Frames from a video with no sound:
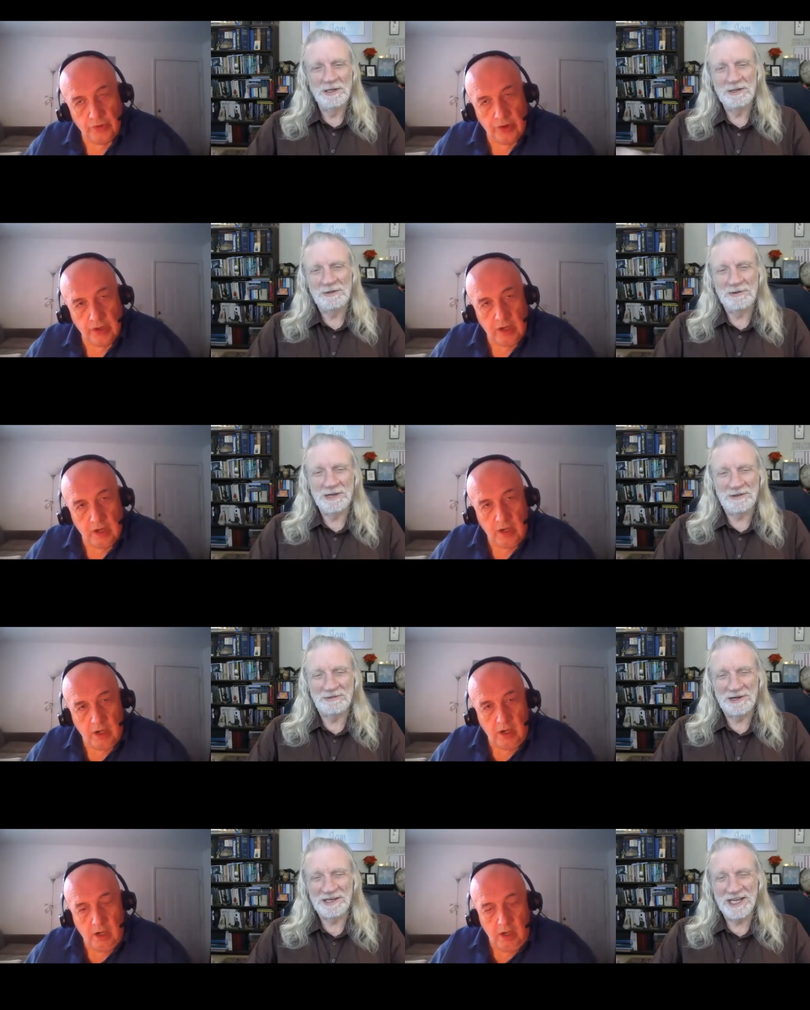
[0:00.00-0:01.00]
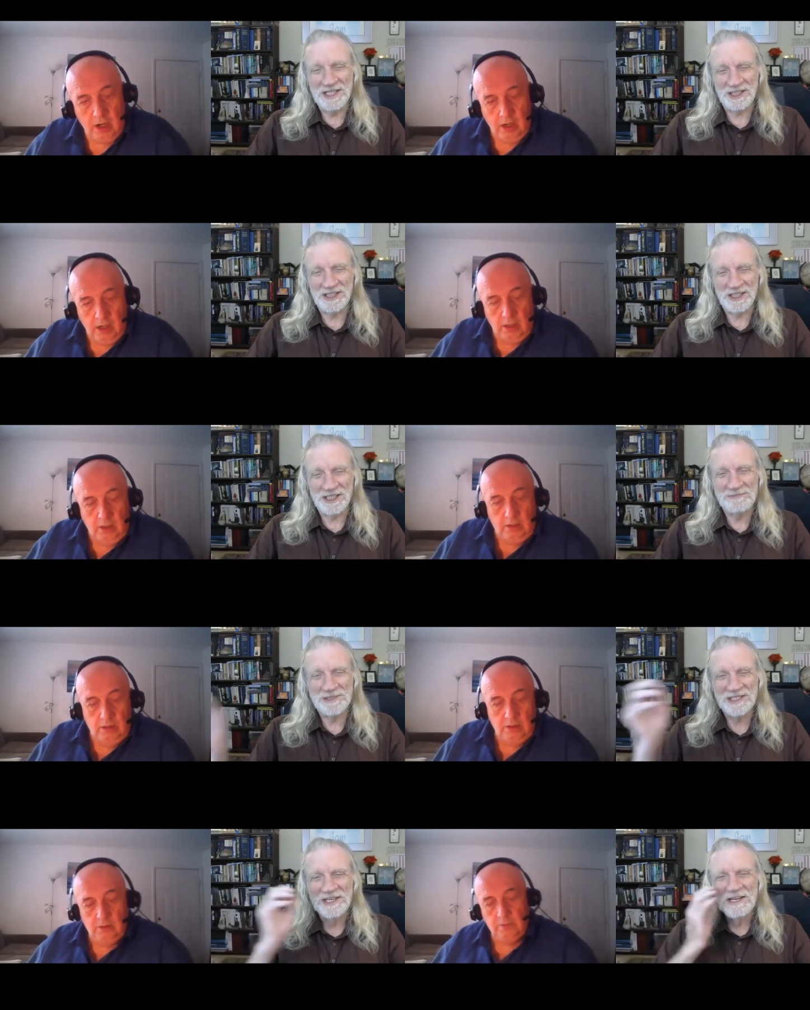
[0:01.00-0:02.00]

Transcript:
Speaker 1: with with relationships.